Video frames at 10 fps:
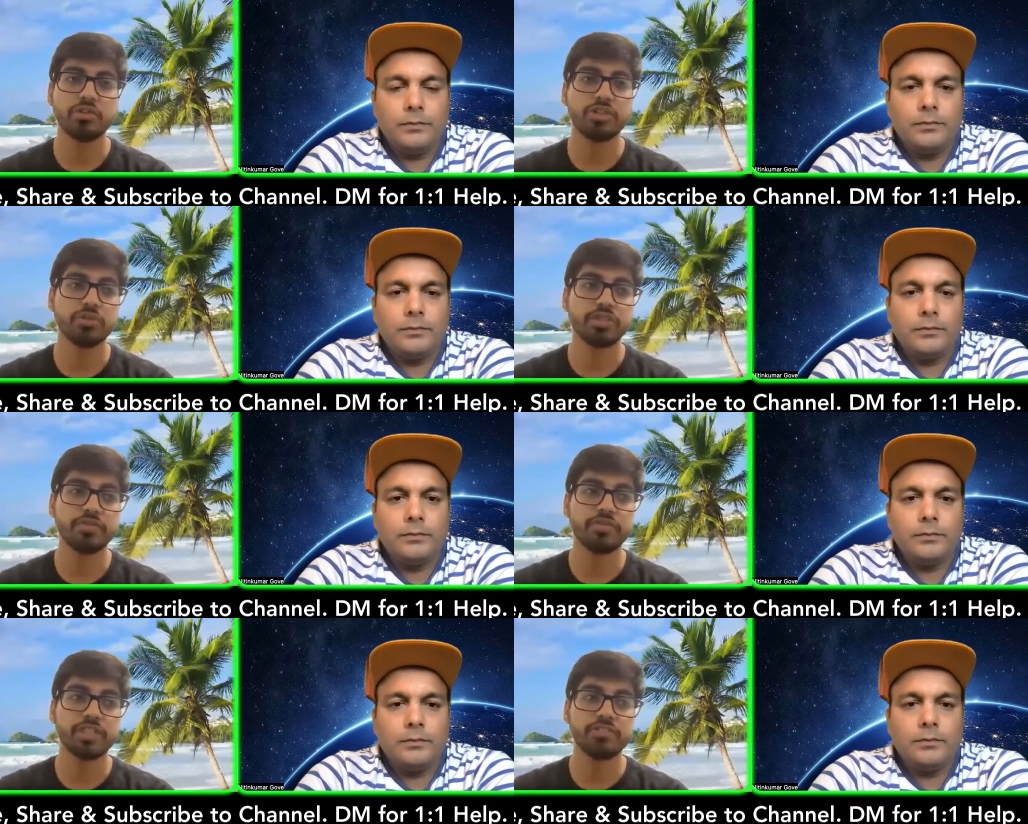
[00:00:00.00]
Speaker 1: your
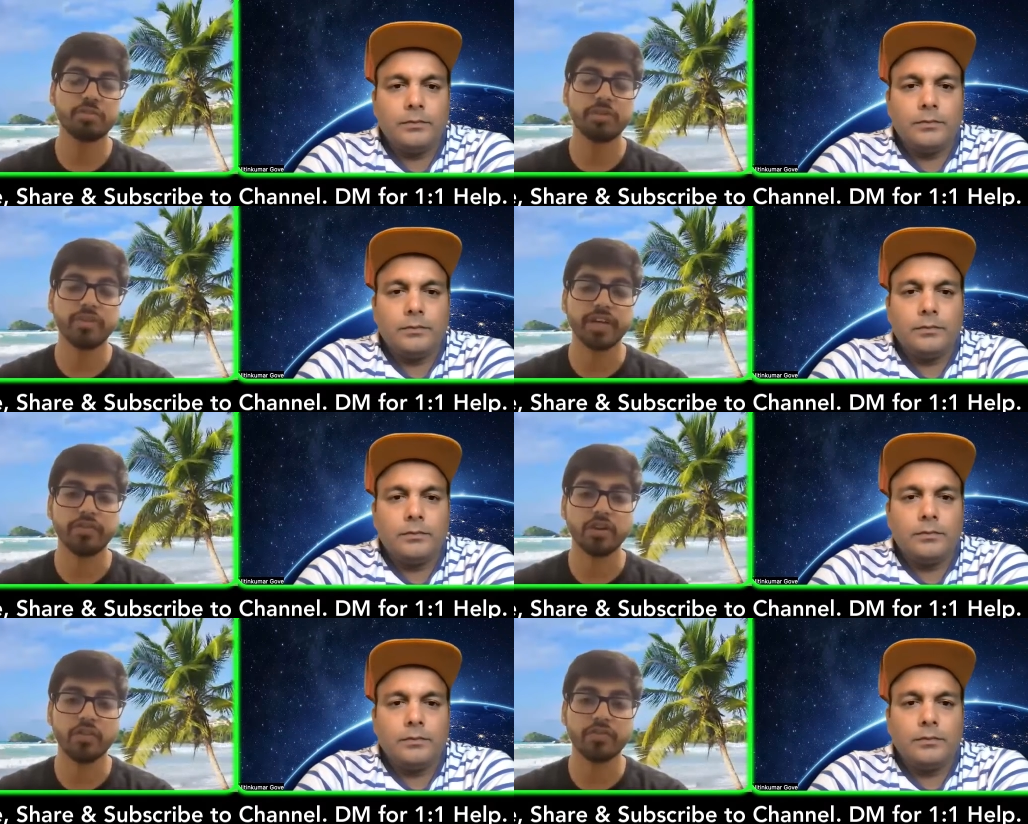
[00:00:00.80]
tuition fees will be
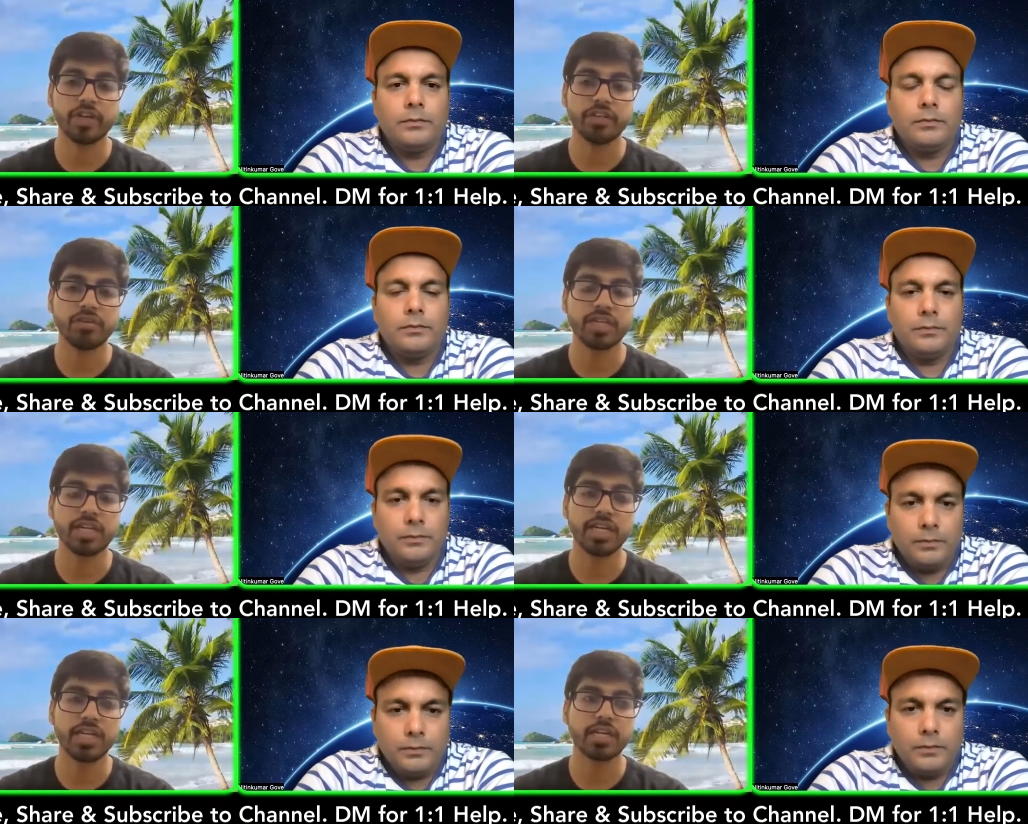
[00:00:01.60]
waived off and you will
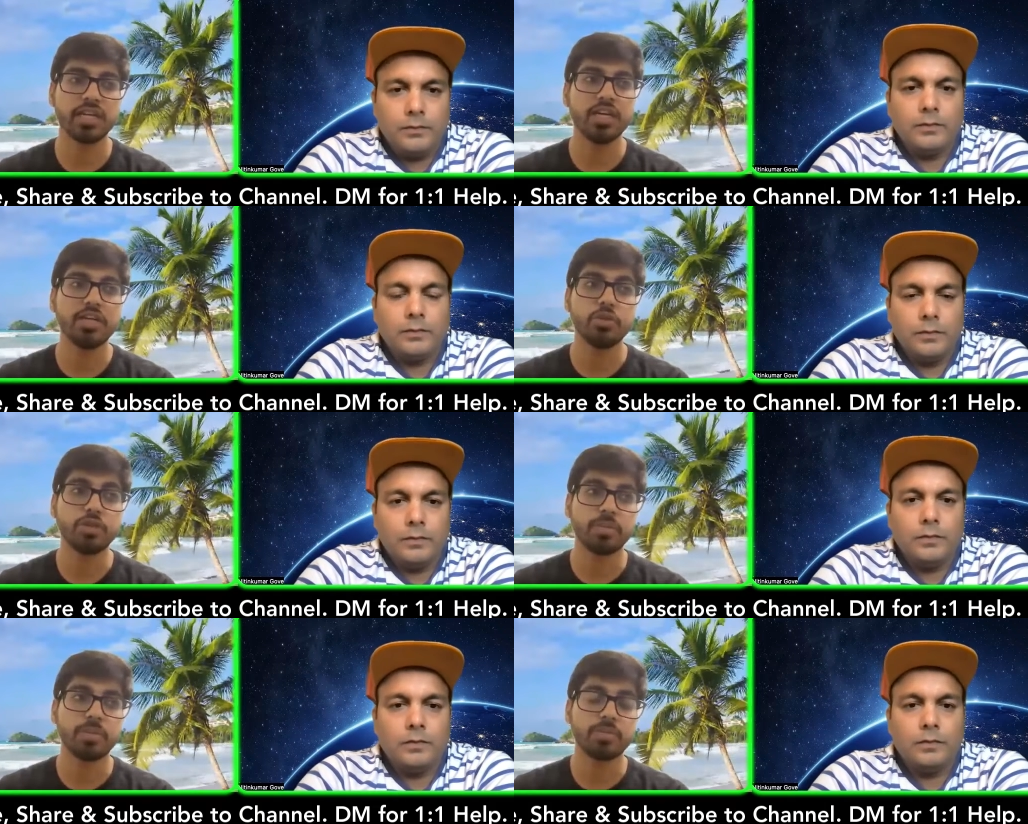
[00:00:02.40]
get like
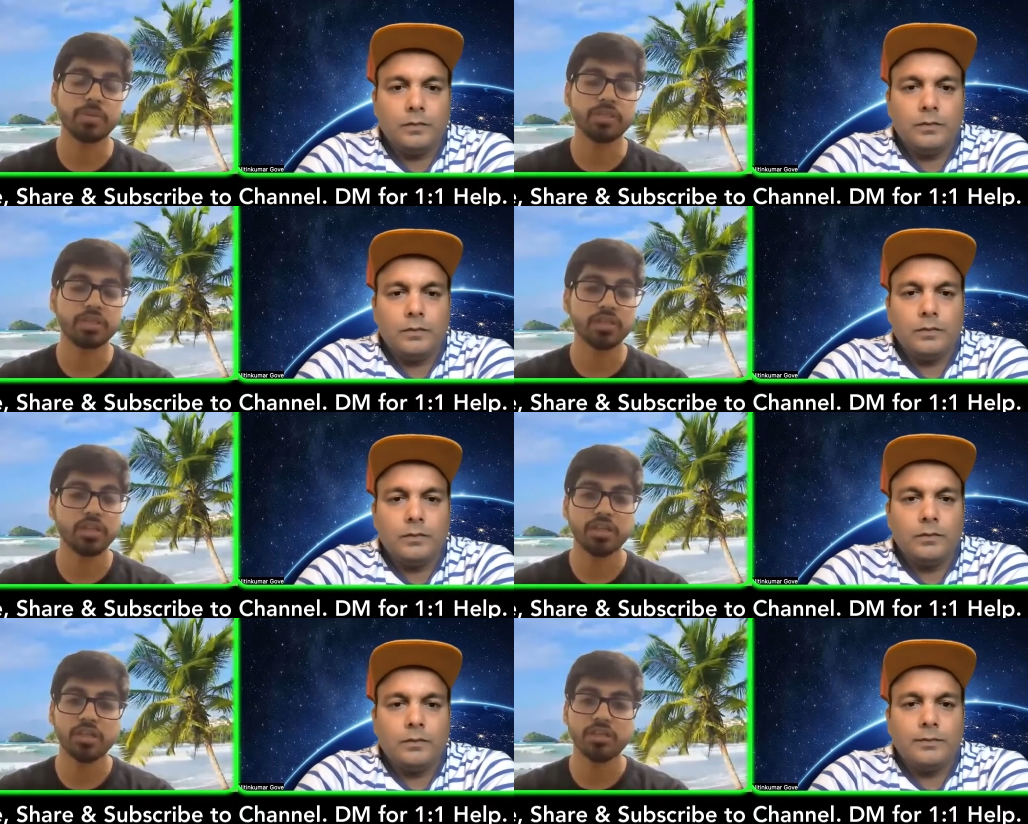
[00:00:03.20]
2k per month
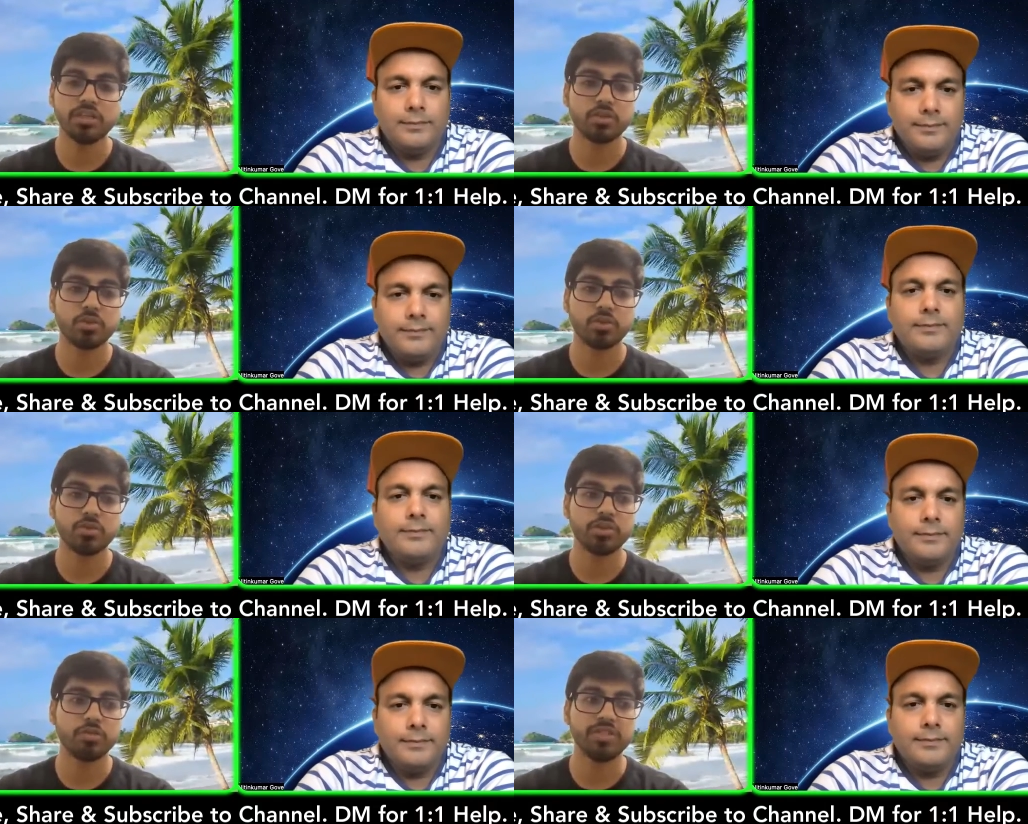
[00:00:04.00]

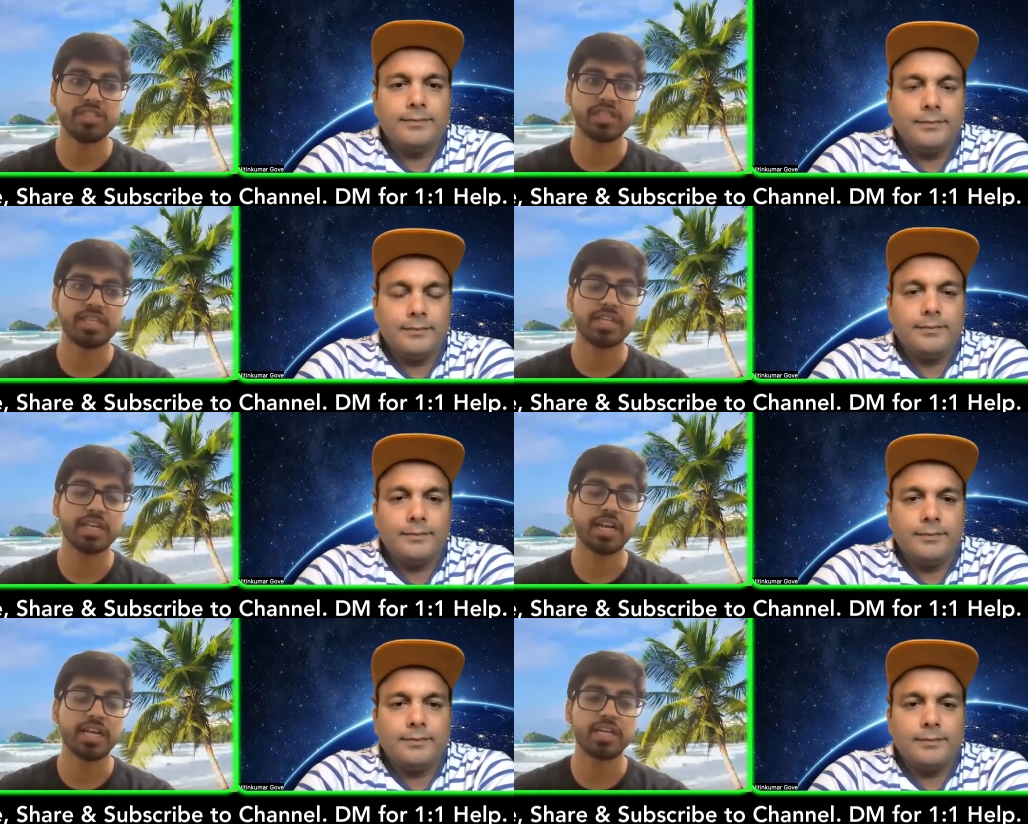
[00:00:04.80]
so you will be set
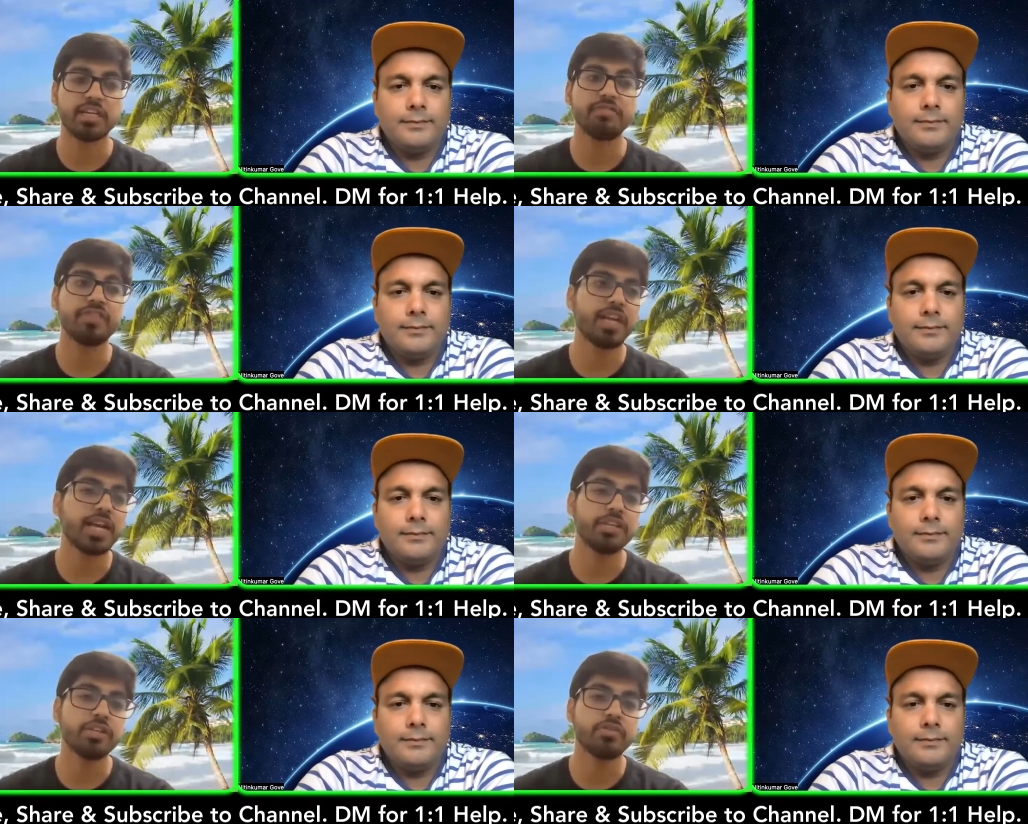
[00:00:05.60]
and if they
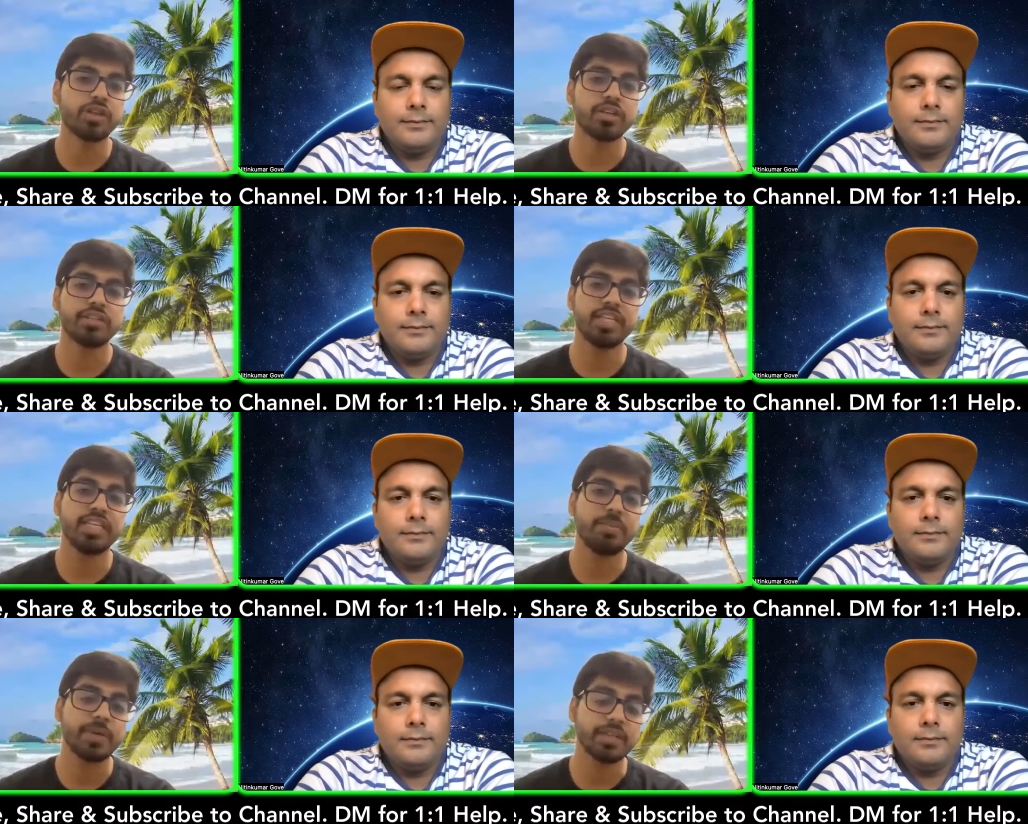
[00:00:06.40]
like your work they
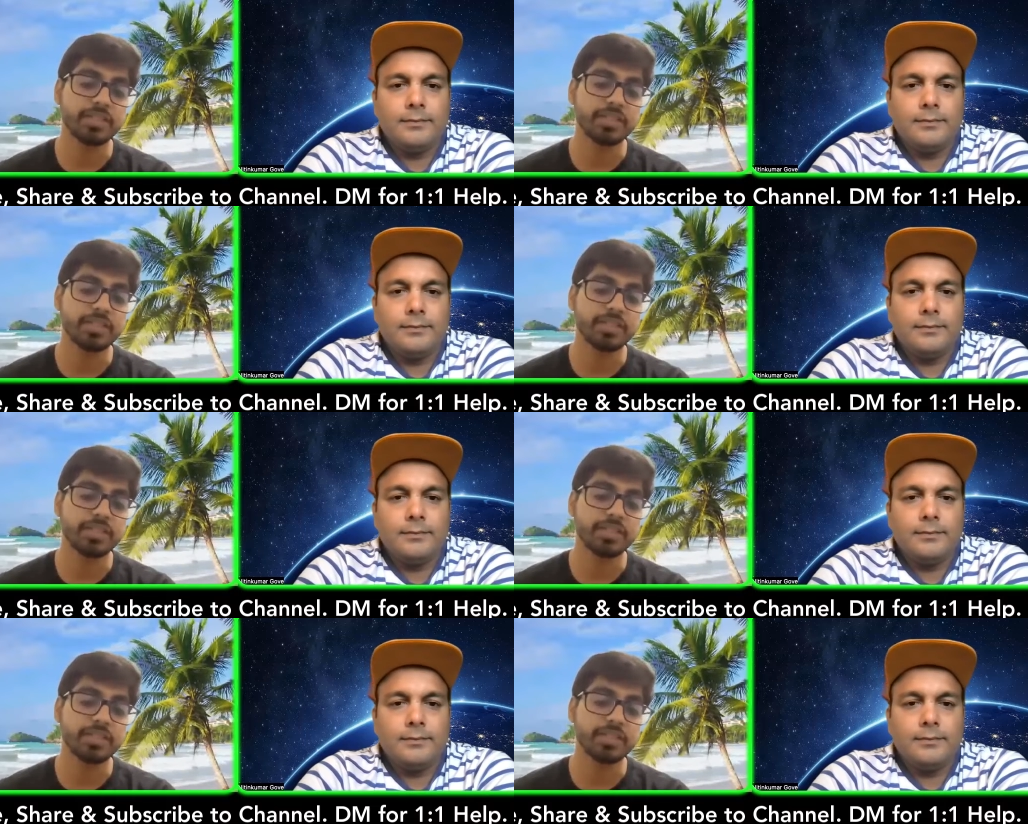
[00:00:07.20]
keep